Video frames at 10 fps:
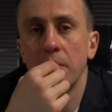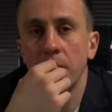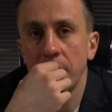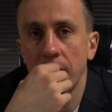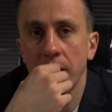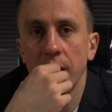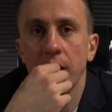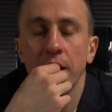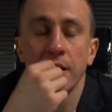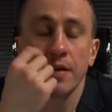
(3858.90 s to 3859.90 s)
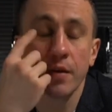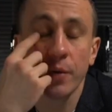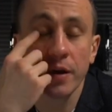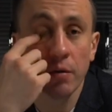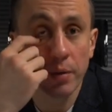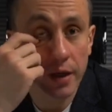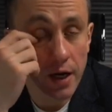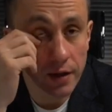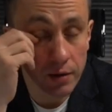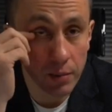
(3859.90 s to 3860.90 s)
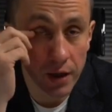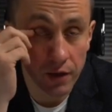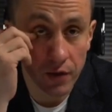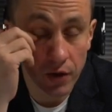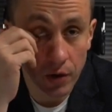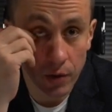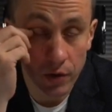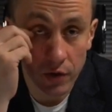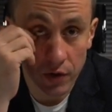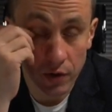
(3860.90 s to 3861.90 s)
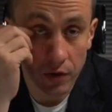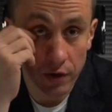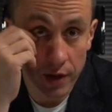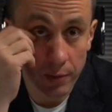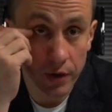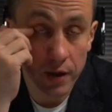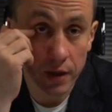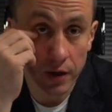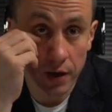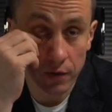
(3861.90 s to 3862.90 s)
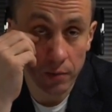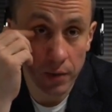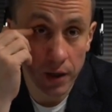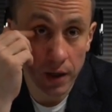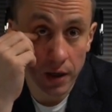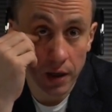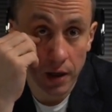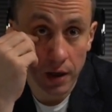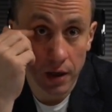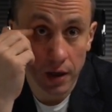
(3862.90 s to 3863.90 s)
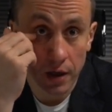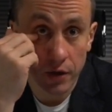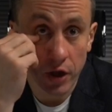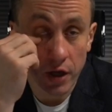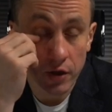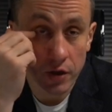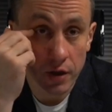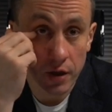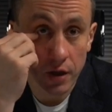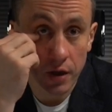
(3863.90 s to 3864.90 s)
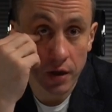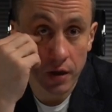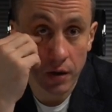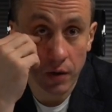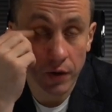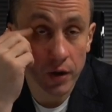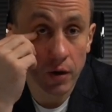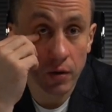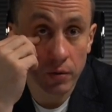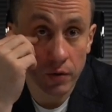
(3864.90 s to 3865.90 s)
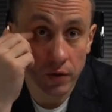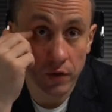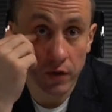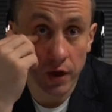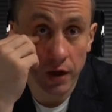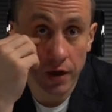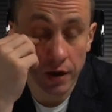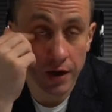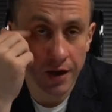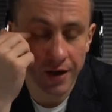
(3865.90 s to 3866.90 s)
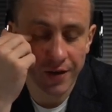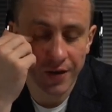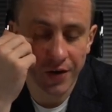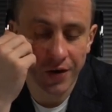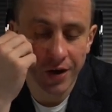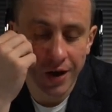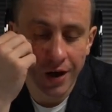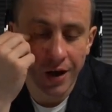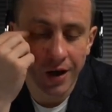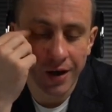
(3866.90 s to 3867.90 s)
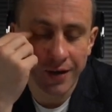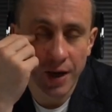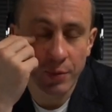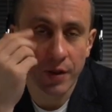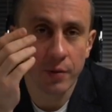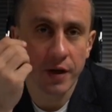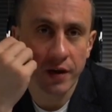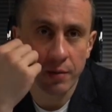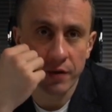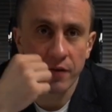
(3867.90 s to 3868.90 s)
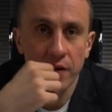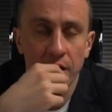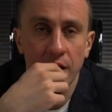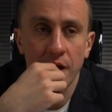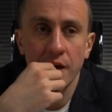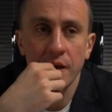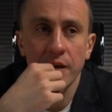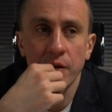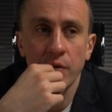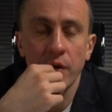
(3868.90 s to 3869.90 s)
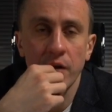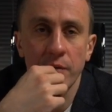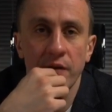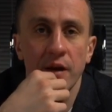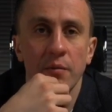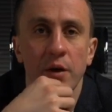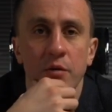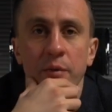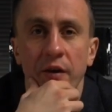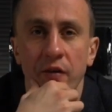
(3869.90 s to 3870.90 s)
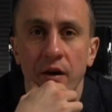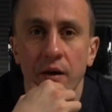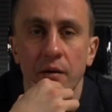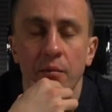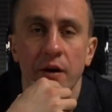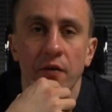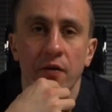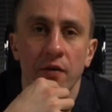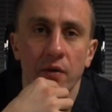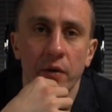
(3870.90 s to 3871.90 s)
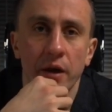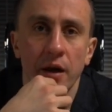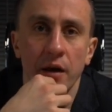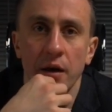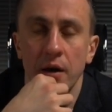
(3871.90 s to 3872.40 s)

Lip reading: Yeah, it's quite complicated, but so there are some things that has to be changed on the go, so to say. Yeah, so it happened the way it happened. It could have been done much better, but okay.